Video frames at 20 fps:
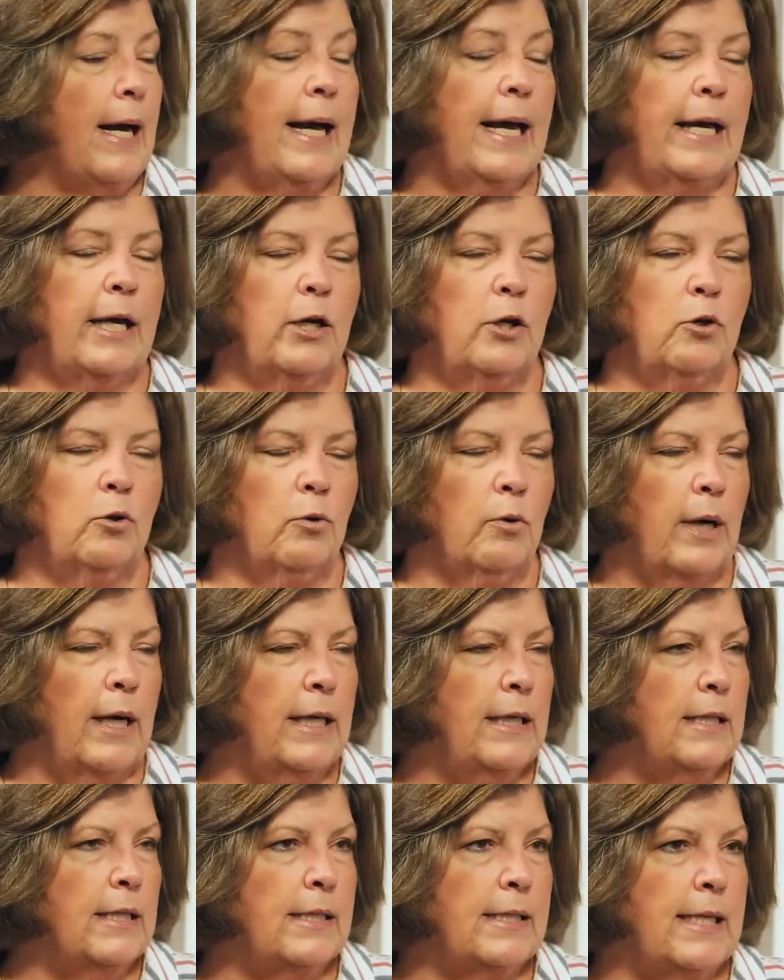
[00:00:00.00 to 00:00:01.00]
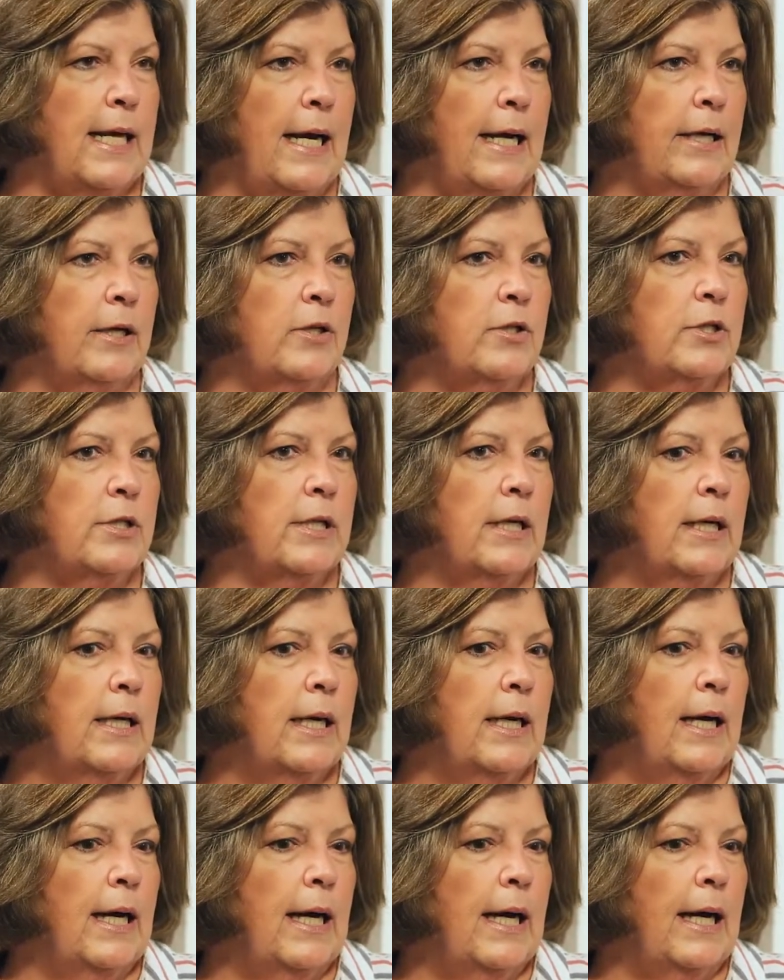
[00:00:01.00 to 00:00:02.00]
I had great designers.
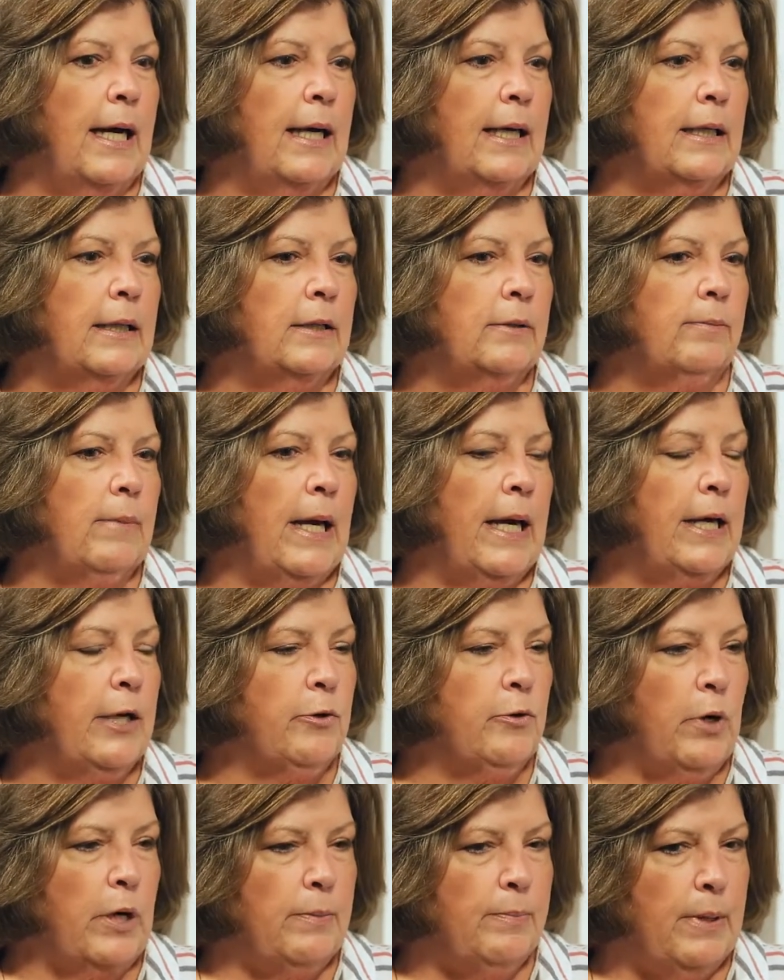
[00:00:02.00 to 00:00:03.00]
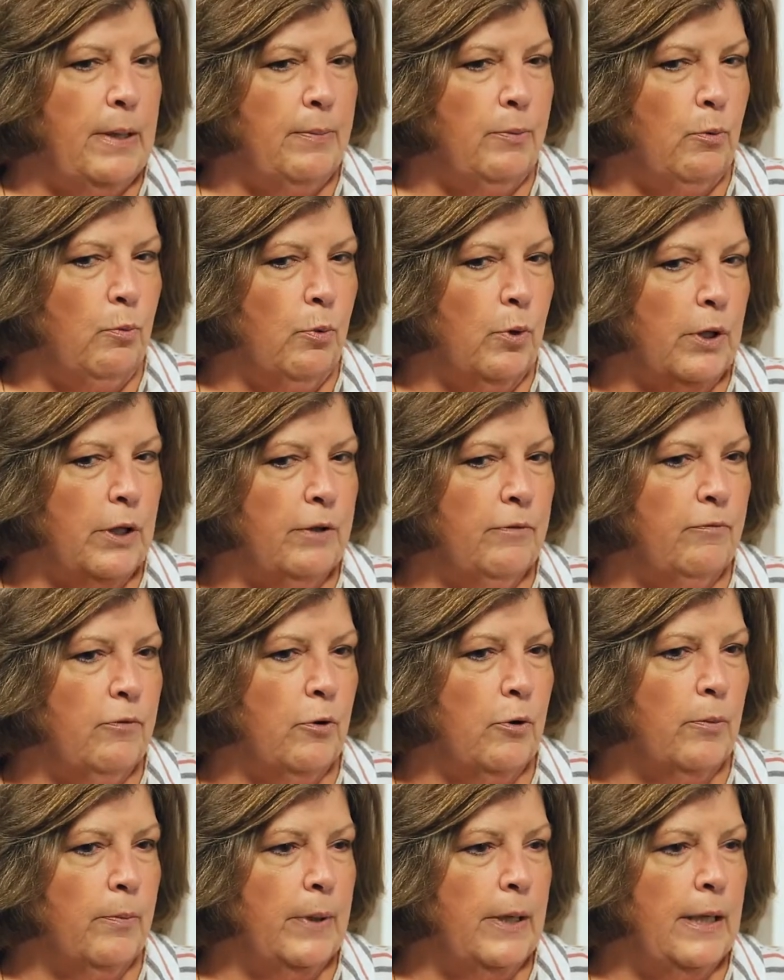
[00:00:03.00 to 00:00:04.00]
Um, I had great people working
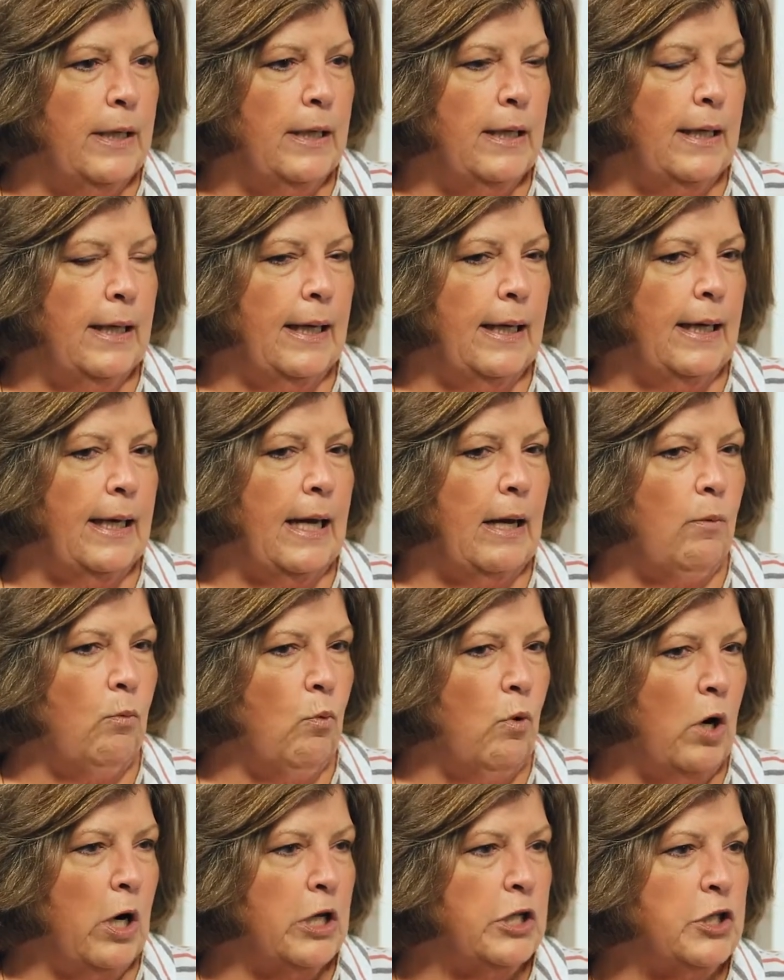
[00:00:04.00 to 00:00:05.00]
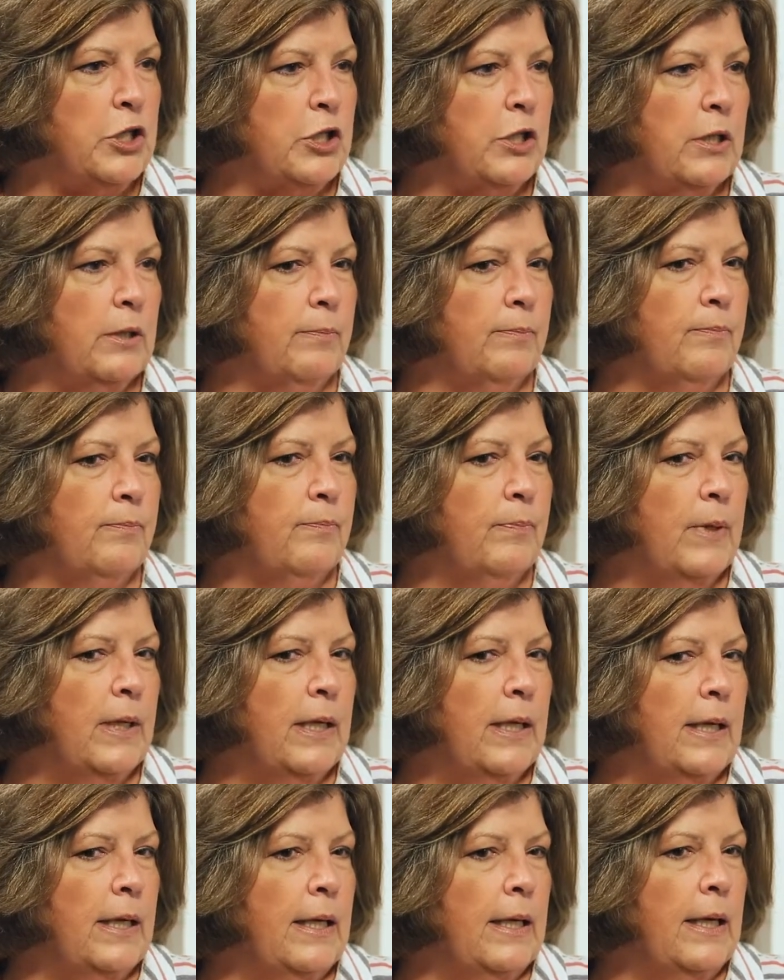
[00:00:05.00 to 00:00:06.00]
for me, and I watched them,
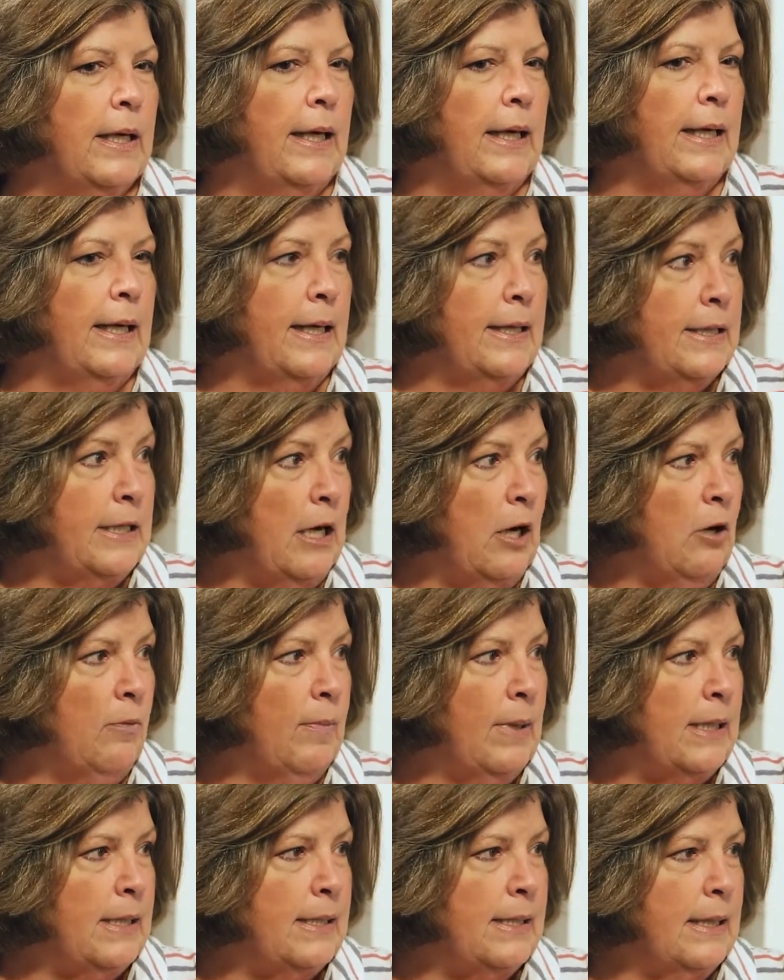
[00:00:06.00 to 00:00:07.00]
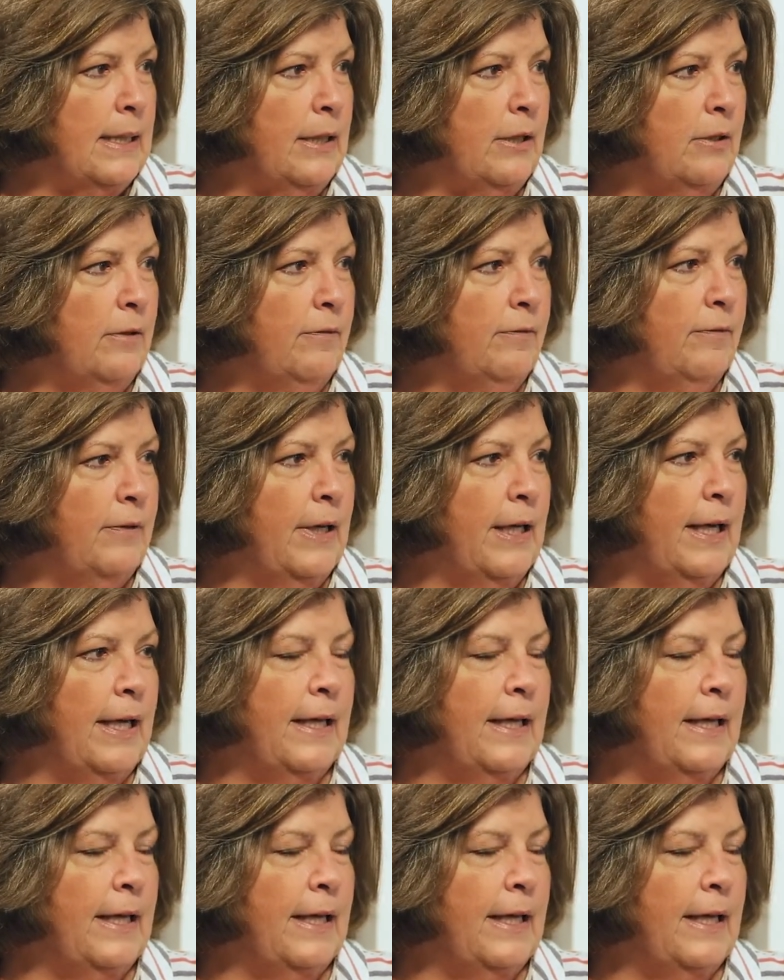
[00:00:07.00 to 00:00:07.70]
and I taught myself.